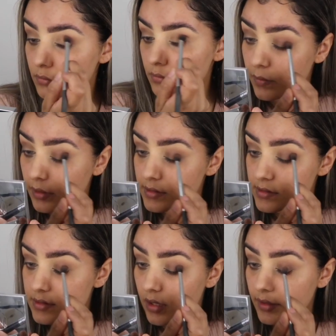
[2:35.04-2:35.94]
So
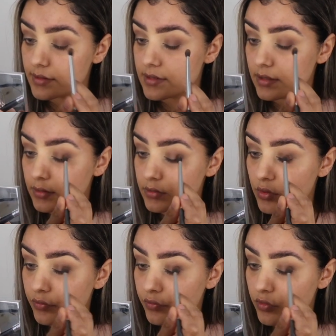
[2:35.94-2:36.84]
I can see there's
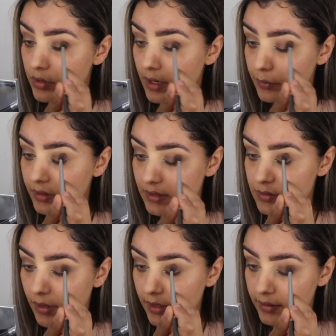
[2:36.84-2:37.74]
no fallout with this
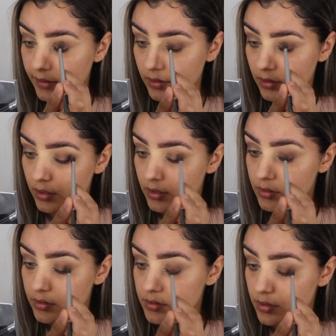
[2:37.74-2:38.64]
palette
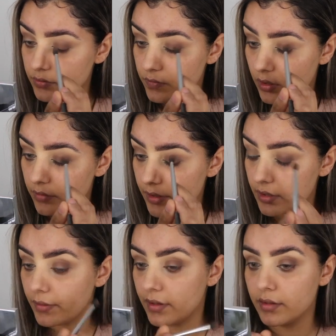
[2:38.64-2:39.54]
so far
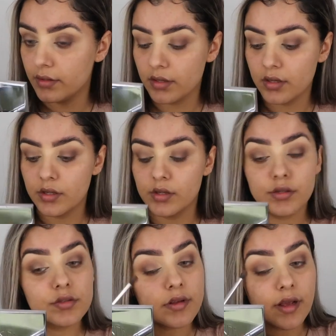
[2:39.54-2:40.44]
anyway.
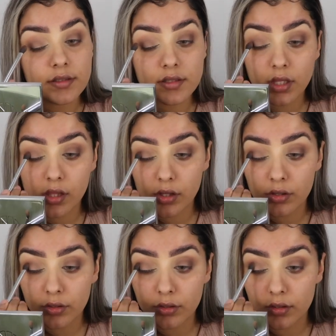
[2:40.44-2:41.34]
So that's
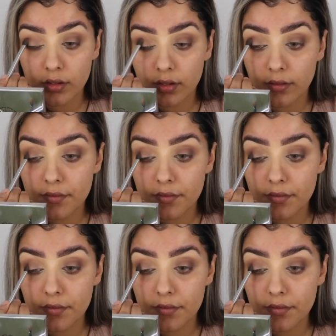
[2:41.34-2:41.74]
good.